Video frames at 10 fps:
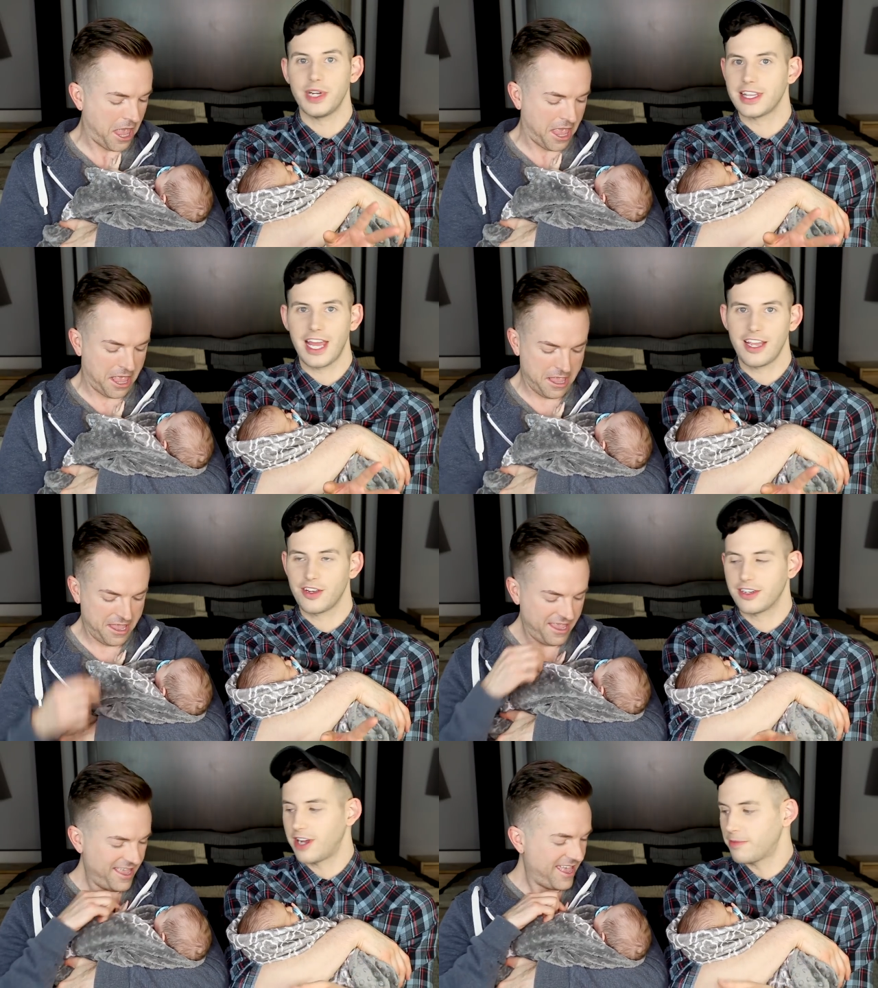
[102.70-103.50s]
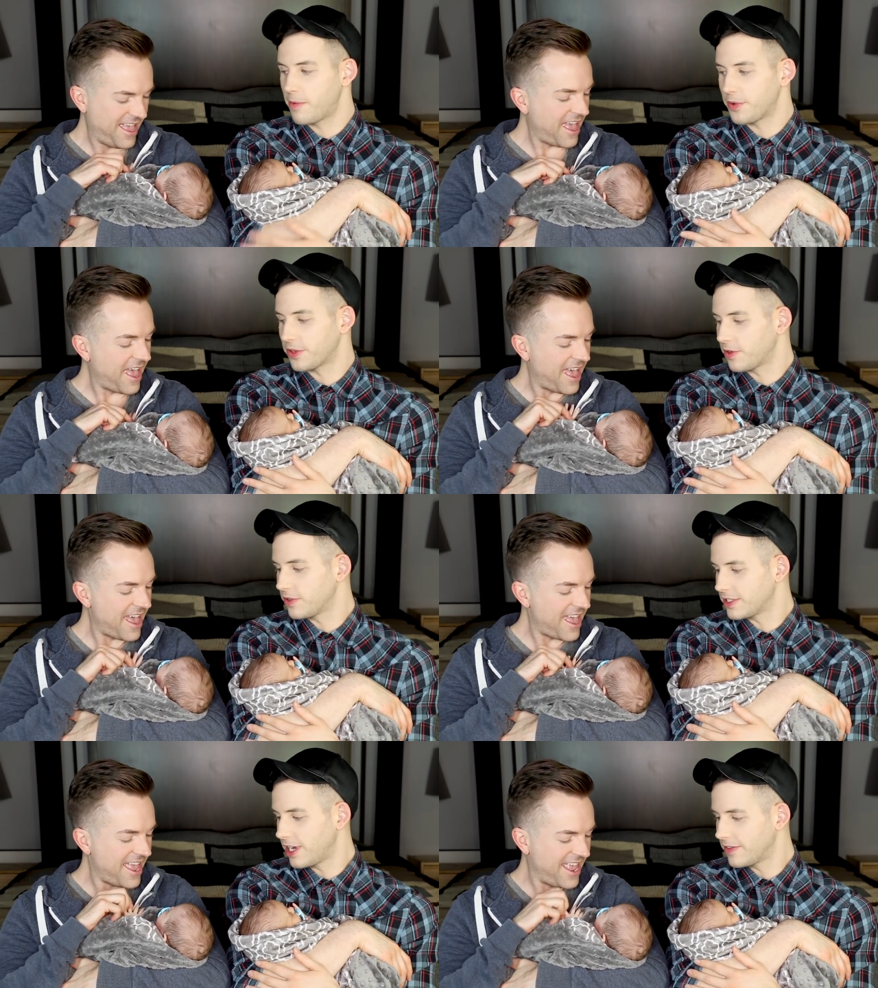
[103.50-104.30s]
Speaker 1: but they could come up with their own
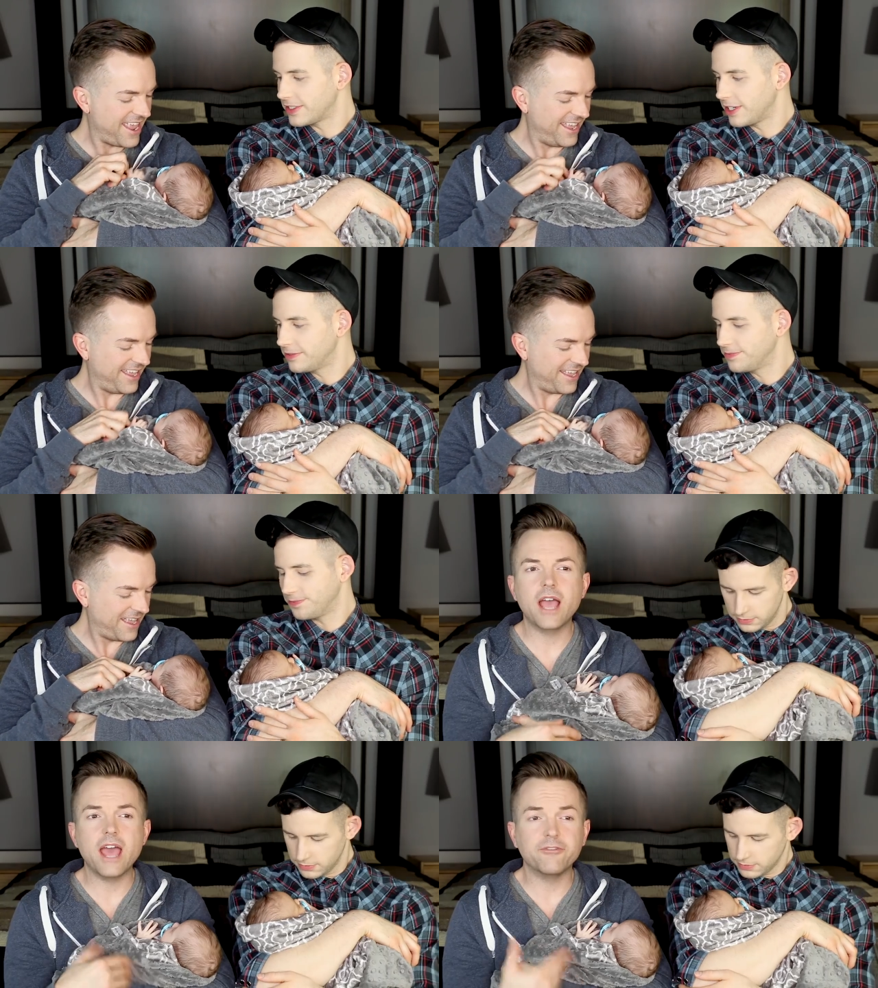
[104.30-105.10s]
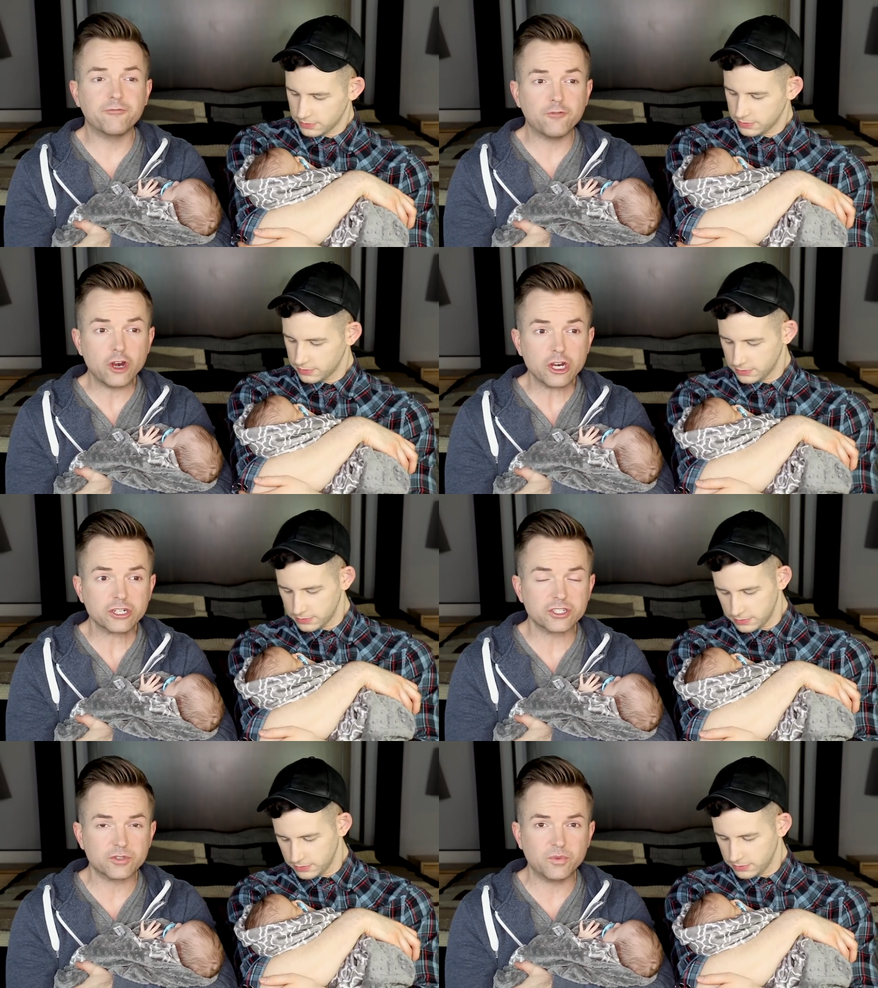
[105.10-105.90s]
stuff. So
Speaker 2: at
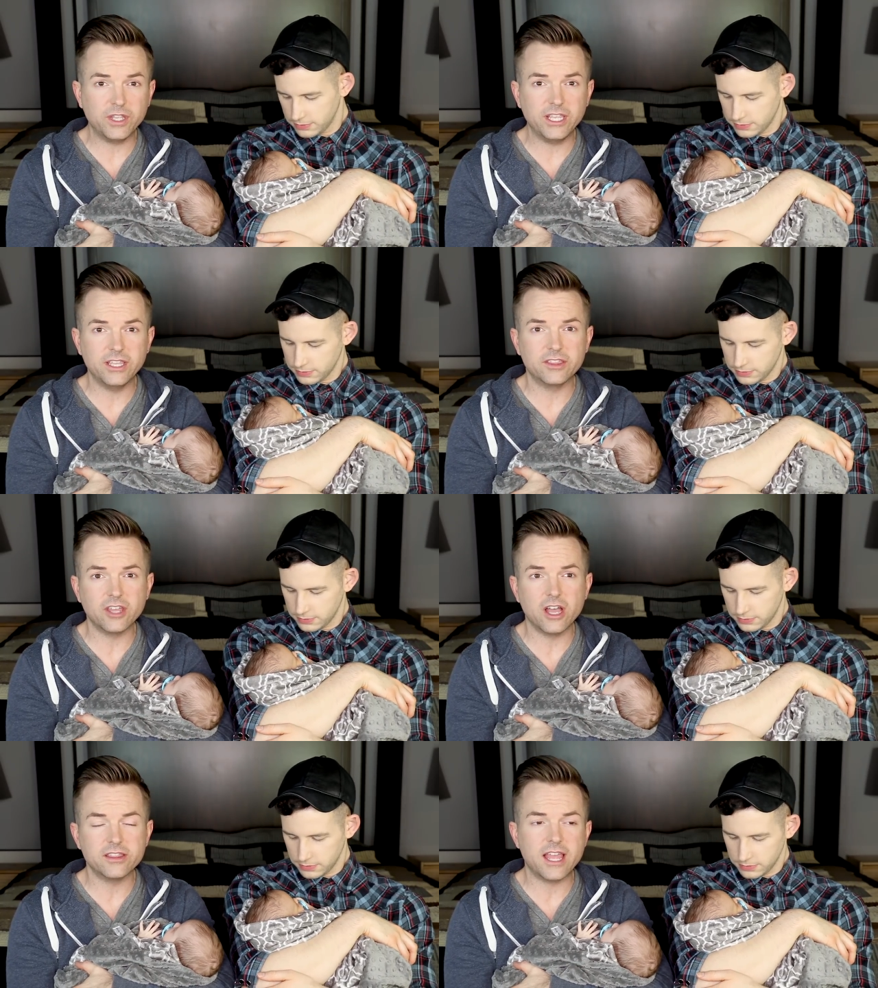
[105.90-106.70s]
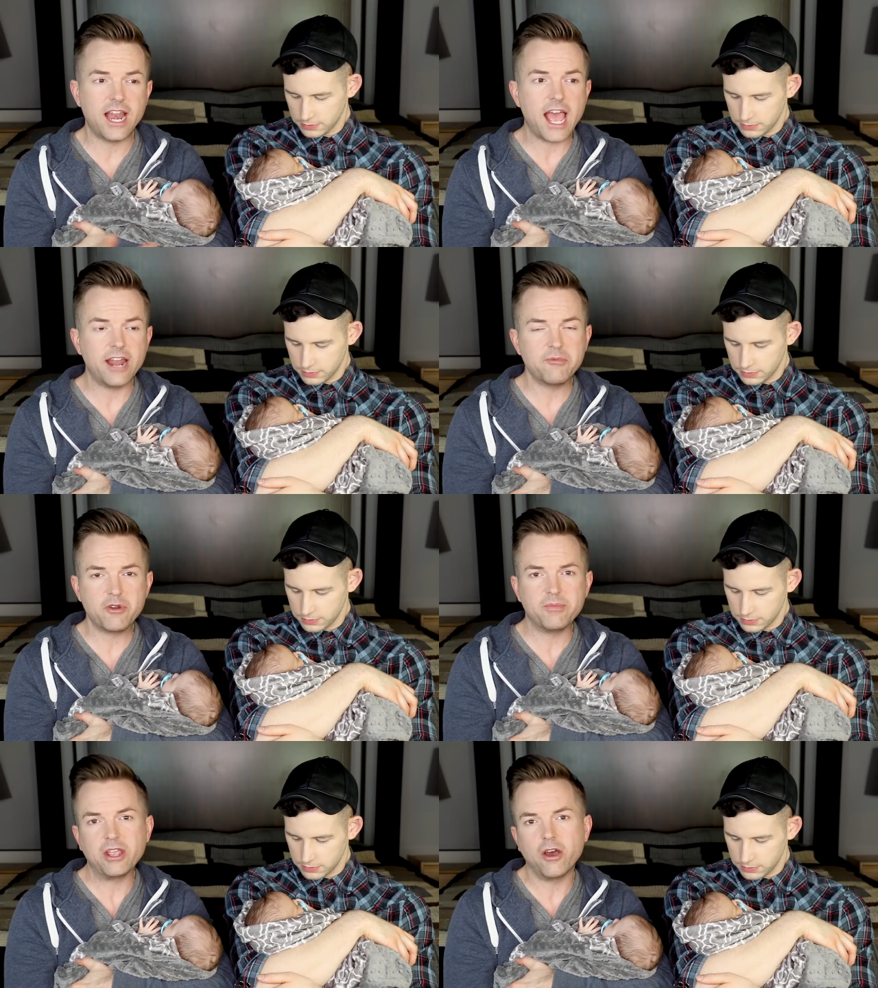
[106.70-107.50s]
first we thought that Adam
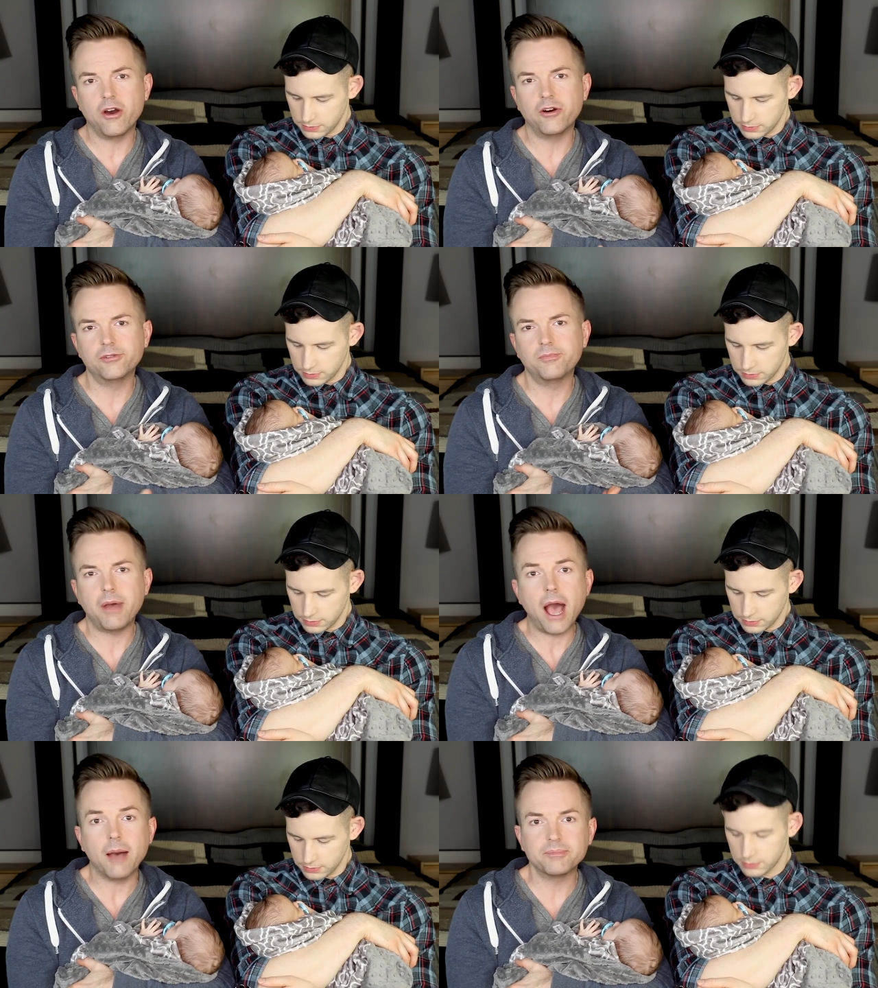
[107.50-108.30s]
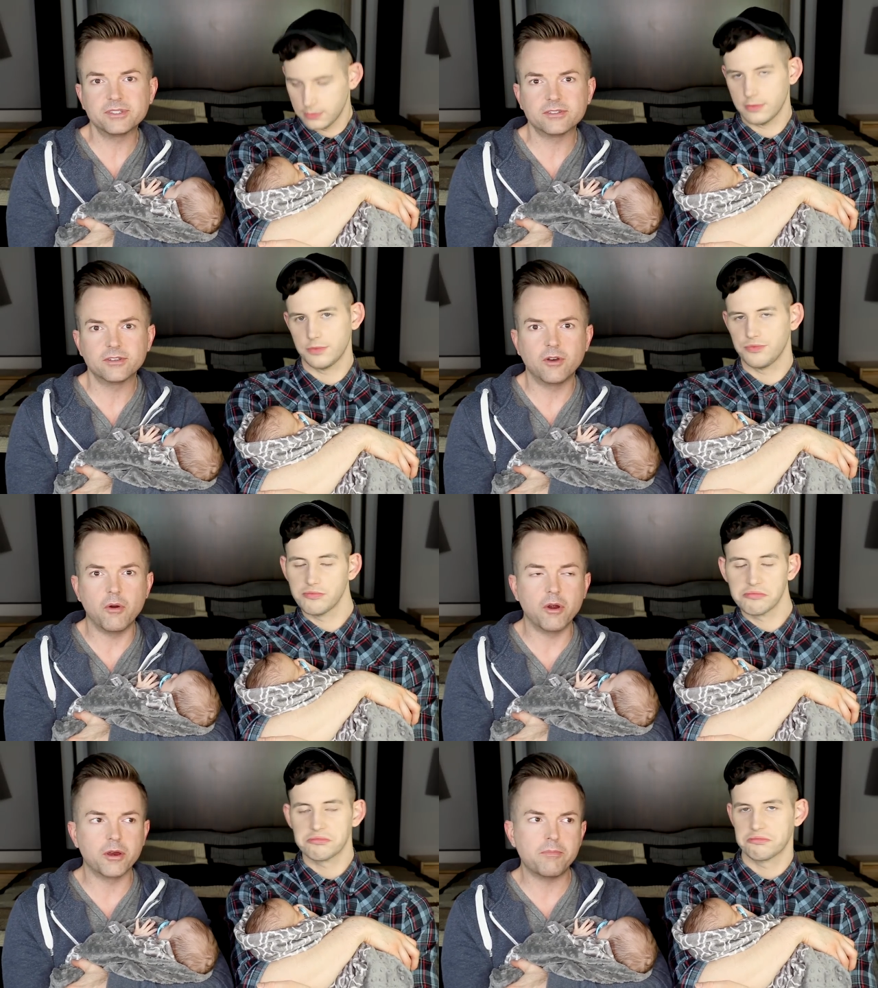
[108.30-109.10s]
would be called Pops
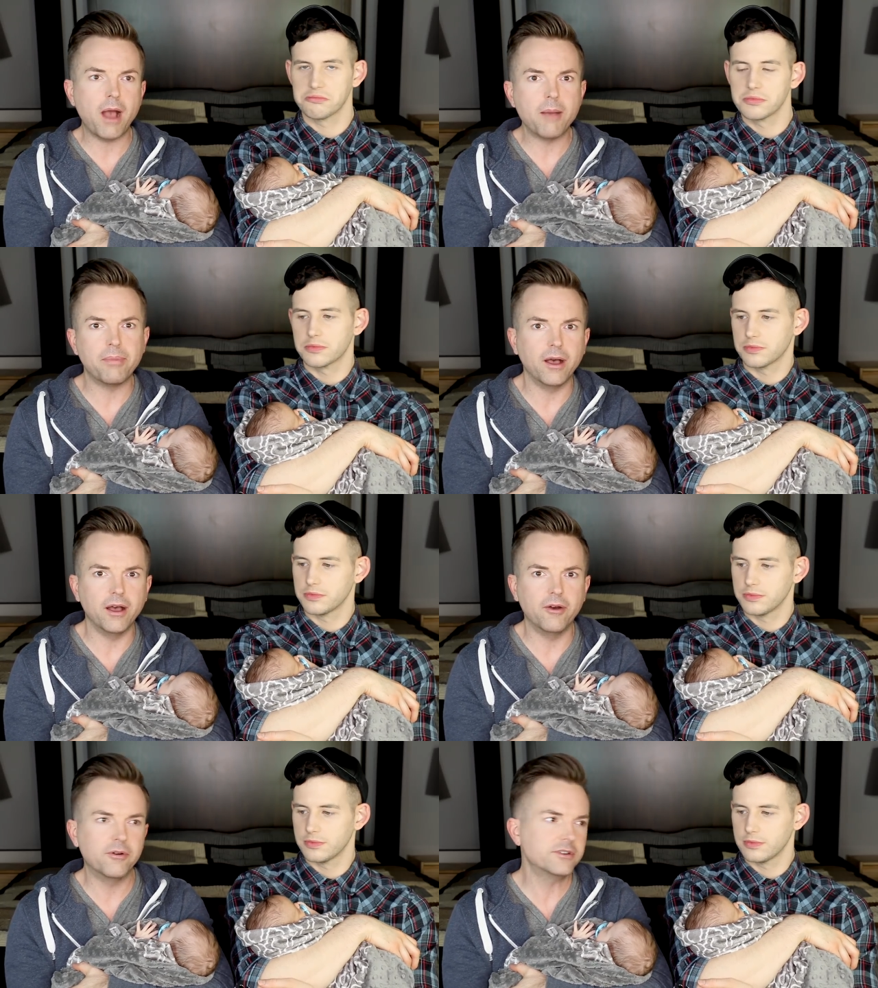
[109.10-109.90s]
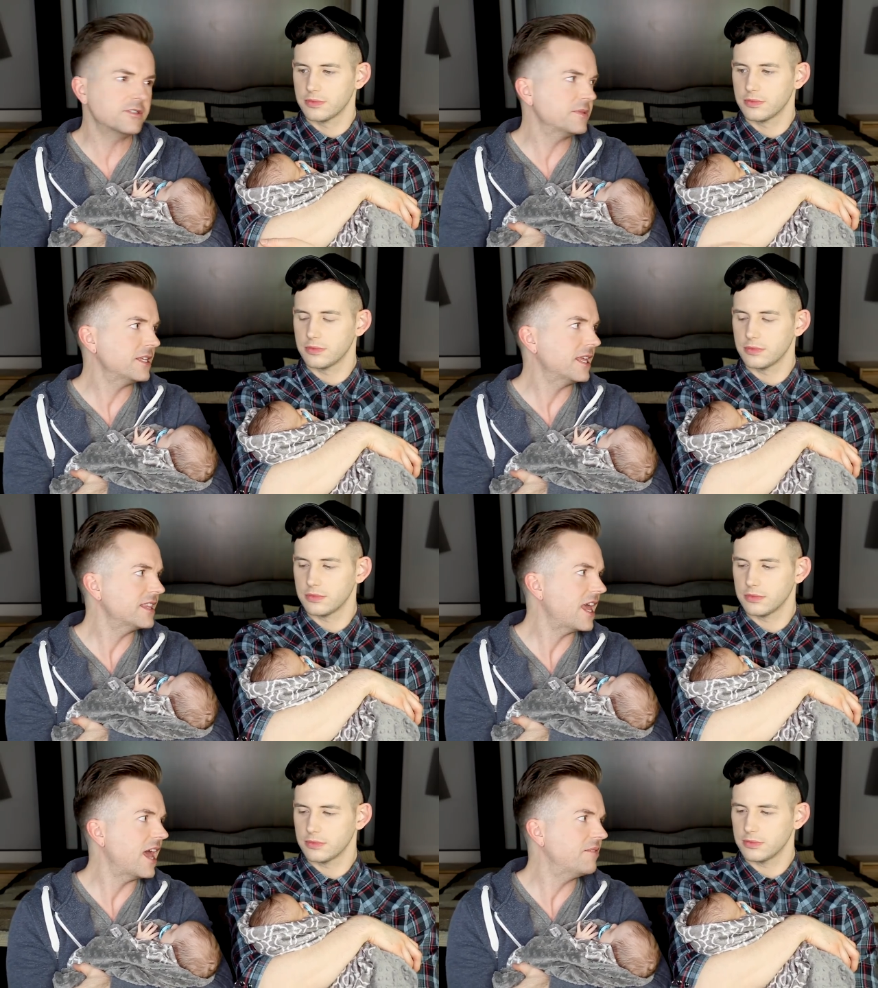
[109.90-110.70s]
or Papa or something like
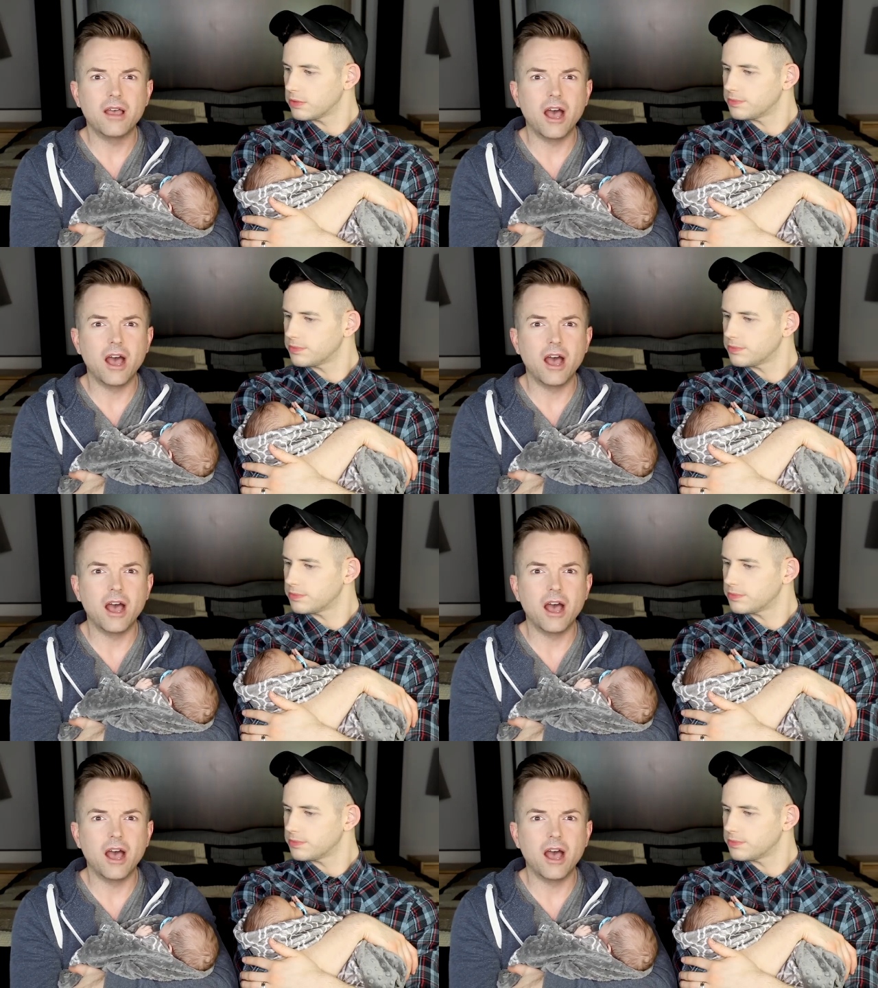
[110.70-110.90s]
that,